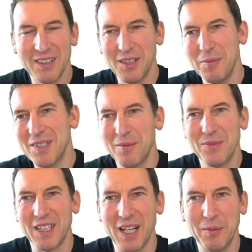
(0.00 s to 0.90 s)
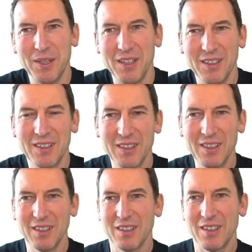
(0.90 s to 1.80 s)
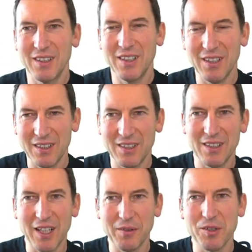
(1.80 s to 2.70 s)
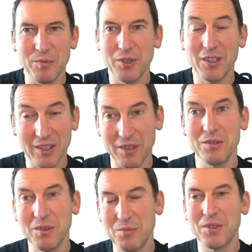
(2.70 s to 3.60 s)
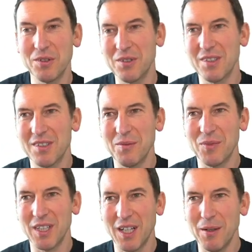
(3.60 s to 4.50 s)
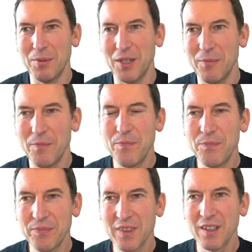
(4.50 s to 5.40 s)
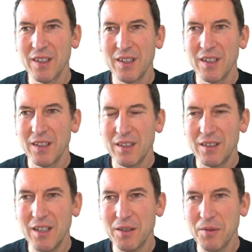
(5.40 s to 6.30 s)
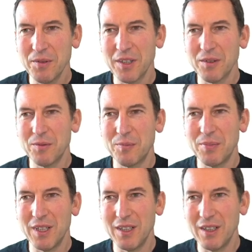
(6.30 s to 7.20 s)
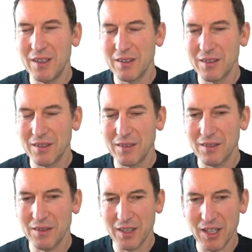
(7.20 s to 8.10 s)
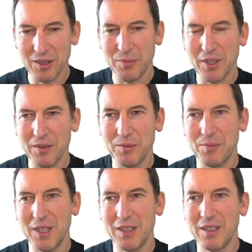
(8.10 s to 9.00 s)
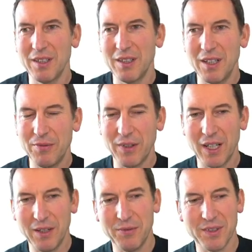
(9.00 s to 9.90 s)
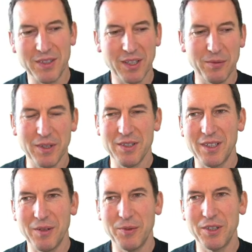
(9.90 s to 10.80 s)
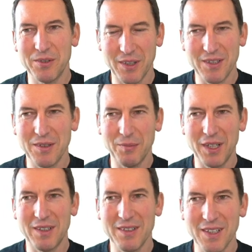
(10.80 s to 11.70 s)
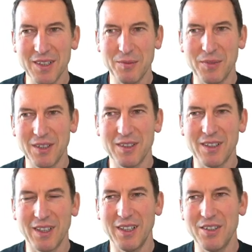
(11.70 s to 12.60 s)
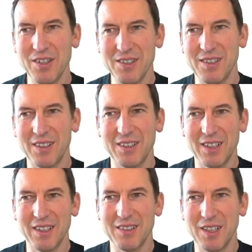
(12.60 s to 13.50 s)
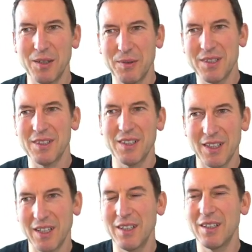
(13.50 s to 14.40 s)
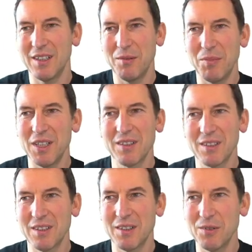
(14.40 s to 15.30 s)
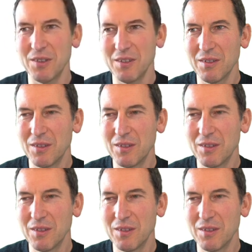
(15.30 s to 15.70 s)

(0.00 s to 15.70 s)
tell me something happy. And then the language model goes and produces something happy. The equivalent would be, or the counterpart would be, if I have a sequence and I want to estimate the sentiment, I ingest the entire sequence and then I emit a token.